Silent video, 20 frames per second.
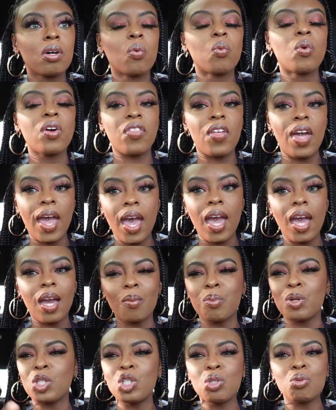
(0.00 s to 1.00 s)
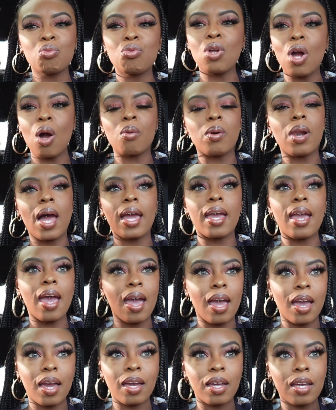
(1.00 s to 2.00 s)
with egg but you don't like
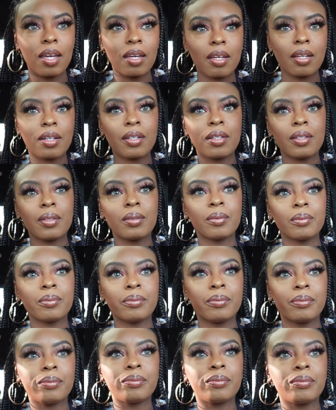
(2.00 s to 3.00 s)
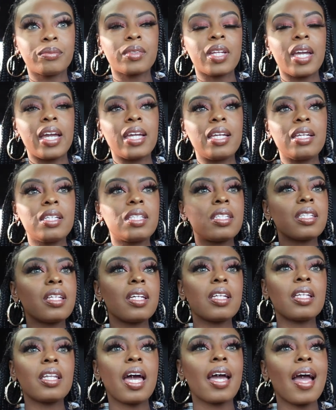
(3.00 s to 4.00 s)
egg? And he's
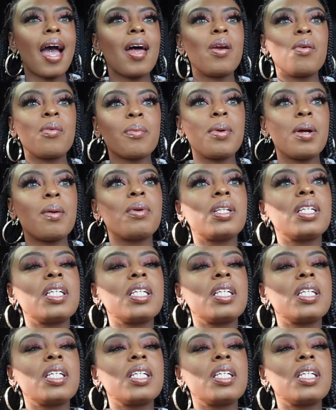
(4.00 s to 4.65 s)
like, I don't remember.